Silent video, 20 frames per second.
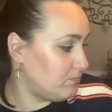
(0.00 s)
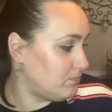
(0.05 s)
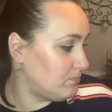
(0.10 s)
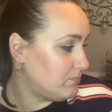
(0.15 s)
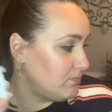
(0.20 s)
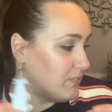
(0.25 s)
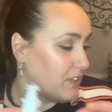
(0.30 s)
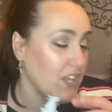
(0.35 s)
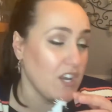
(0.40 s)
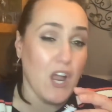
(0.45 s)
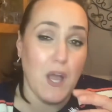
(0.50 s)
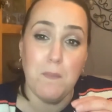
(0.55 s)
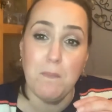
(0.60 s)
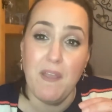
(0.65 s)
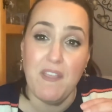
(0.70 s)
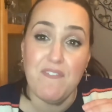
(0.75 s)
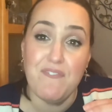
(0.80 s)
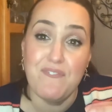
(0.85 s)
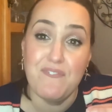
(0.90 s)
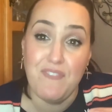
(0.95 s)
They're not
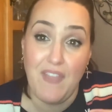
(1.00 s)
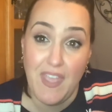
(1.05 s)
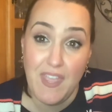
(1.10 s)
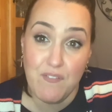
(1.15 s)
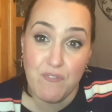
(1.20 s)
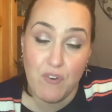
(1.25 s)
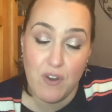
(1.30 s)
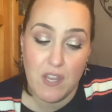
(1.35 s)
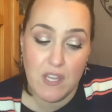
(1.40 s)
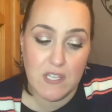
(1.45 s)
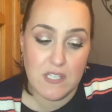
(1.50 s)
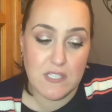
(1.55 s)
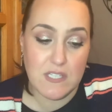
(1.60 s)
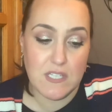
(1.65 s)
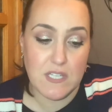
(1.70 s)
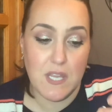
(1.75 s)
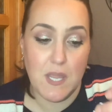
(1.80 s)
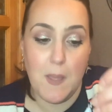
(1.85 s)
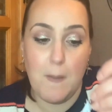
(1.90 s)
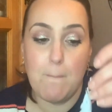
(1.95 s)
my
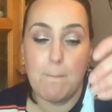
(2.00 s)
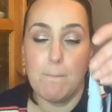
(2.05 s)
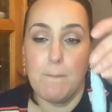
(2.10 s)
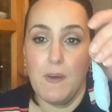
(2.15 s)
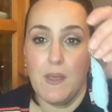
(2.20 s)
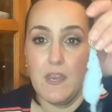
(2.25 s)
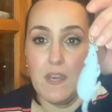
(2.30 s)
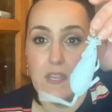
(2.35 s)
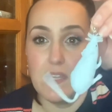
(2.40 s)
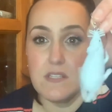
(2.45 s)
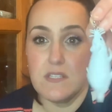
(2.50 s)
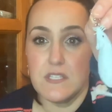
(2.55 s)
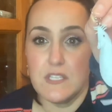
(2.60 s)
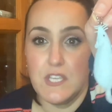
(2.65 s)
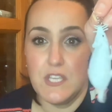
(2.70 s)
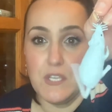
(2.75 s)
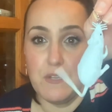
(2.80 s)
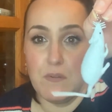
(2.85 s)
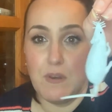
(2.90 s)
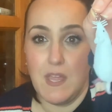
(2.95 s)
favorite, but it's
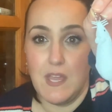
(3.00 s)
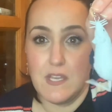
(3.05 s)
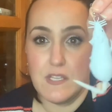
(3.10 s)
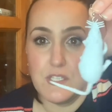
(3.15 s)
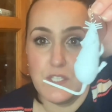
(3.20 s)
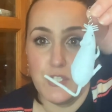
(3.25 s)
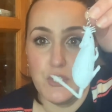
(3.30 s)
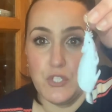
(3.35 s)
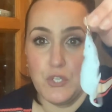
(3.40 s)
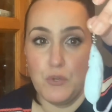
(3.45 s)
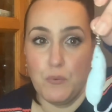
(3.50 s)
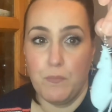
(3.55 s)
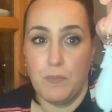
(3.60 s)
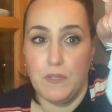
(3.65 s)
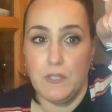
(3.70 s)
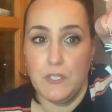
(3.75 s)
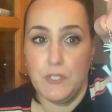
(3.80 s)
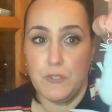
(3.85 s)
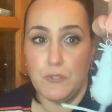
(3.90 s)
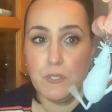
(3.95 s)
cute as a joke. But
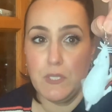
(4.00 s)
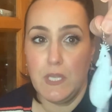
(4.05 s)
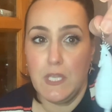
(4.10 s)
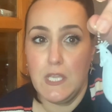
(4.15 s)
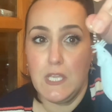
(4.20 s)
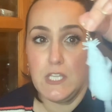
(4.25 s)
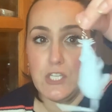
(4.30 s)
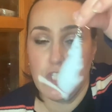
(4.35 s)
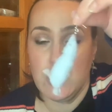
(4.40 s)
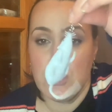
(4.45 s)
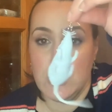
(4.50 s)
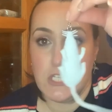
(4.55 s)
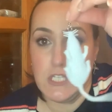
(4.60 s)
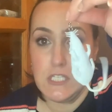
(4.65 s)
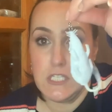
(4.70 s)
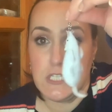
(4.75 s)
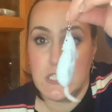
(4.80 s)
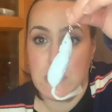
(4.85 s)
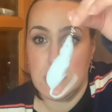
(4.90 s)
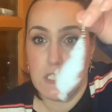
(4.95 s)
literally, it's
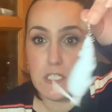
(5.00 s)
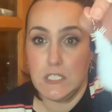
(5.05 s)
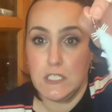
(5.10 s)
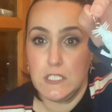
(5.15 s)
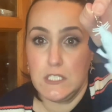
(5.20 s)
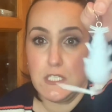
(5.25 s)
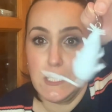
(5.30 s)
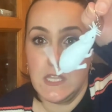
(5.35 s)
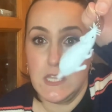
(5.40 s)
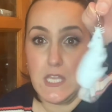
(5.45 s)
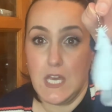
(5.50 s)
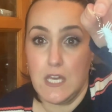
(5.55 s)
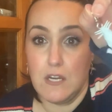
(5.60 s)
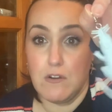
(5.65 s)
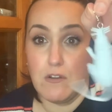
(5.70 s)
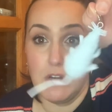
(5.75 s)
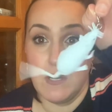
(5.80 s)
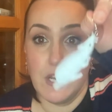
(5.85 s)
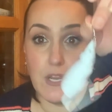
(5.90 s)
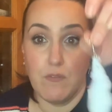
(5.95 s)
just that
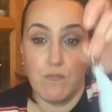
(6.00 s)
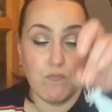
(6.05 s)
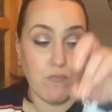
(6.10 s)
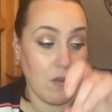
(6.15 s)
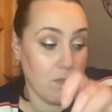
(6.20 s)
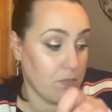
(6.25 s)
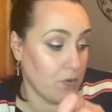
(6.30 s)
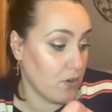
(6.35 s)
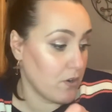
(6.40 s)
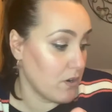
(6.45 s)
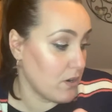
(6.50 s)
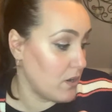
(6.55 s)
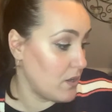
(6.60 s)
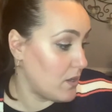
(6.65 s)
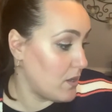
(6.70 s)
on a rubber